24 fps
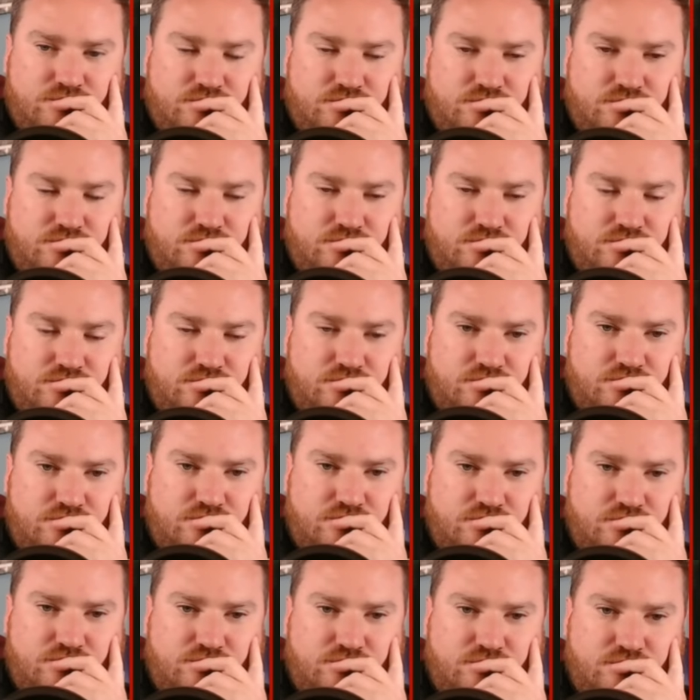
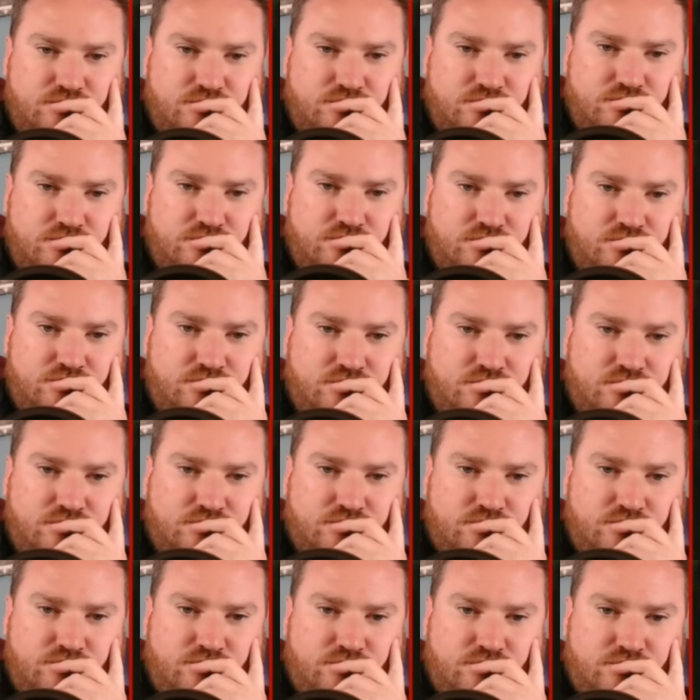
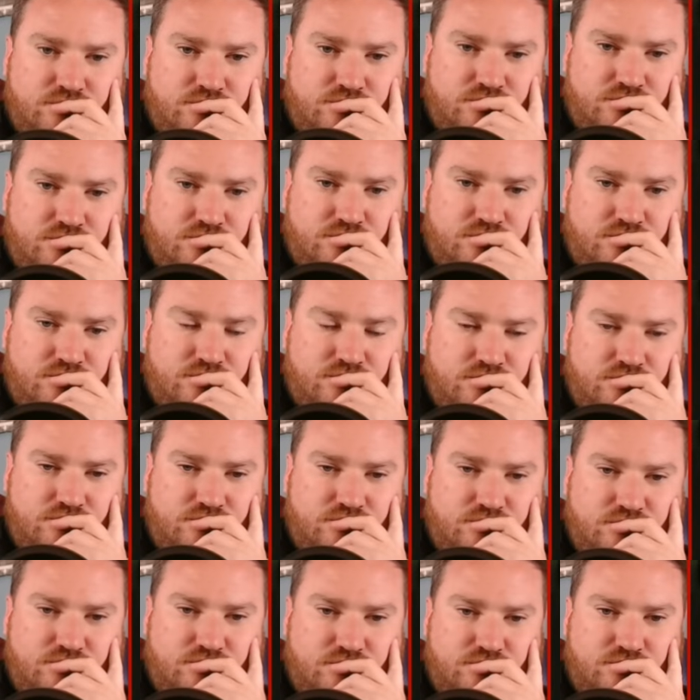
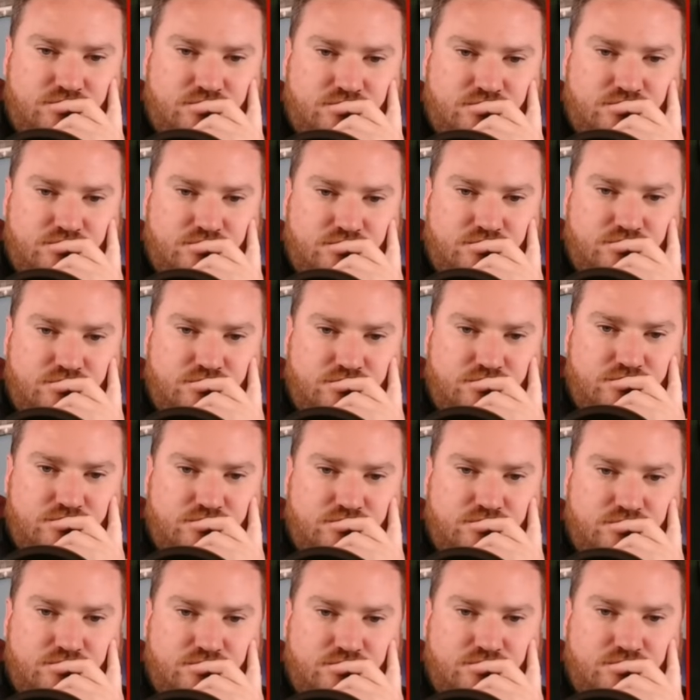
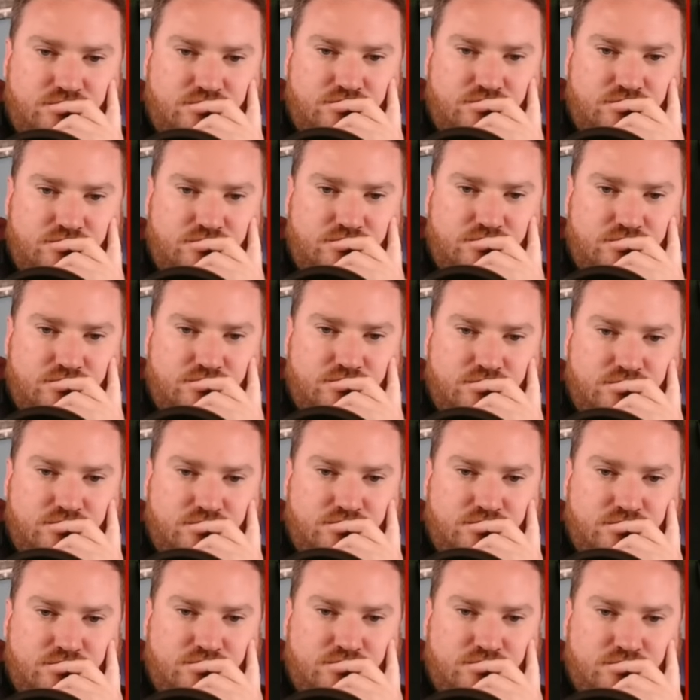
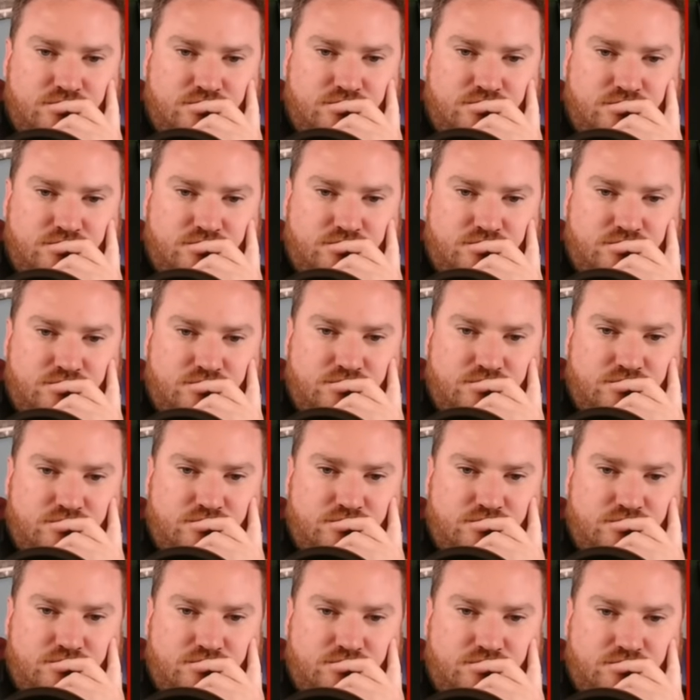
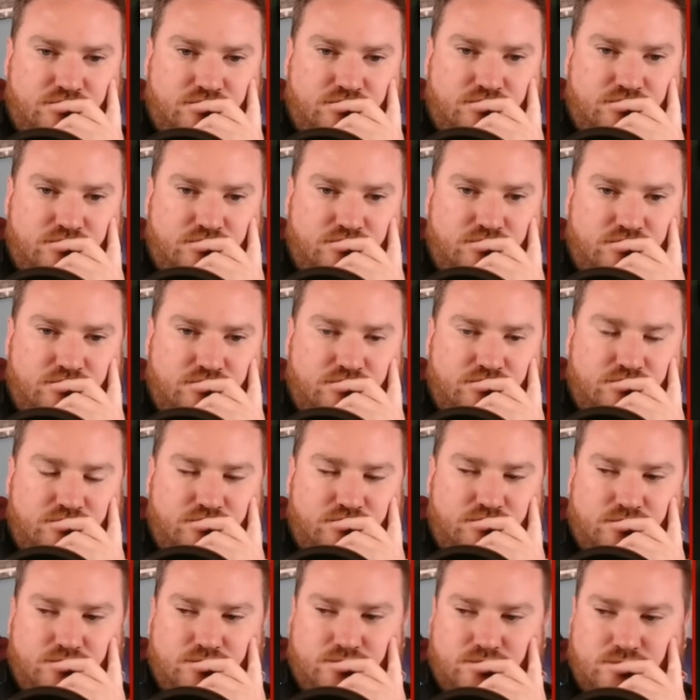
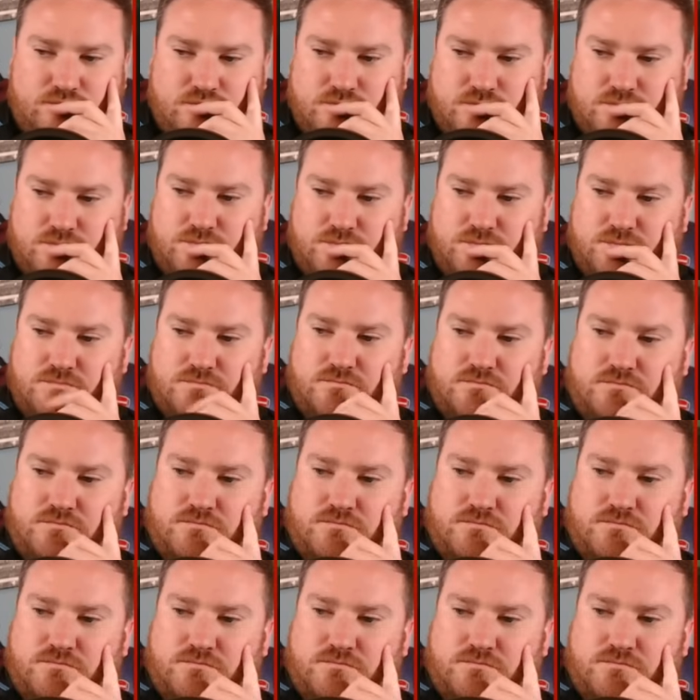No words are spoken by the person on screen.